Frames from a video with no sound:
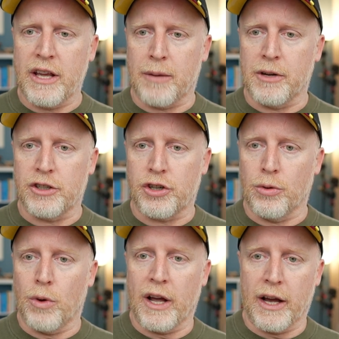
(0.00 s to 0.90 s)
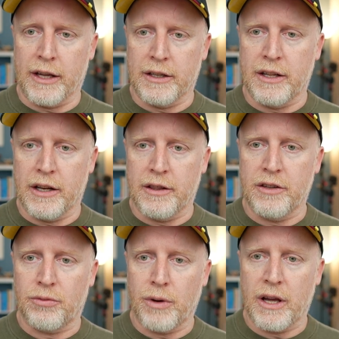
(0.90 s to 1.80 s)
I'm not sure why I did it
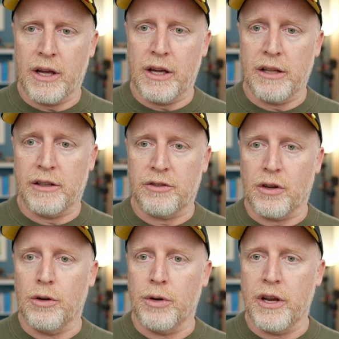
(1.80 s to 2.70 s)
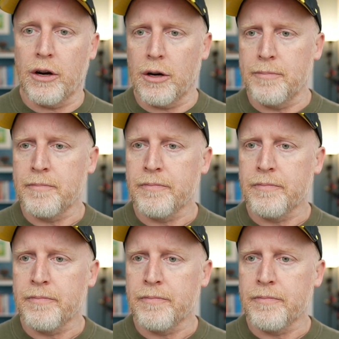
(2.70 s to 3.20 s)
this way. Let's go here.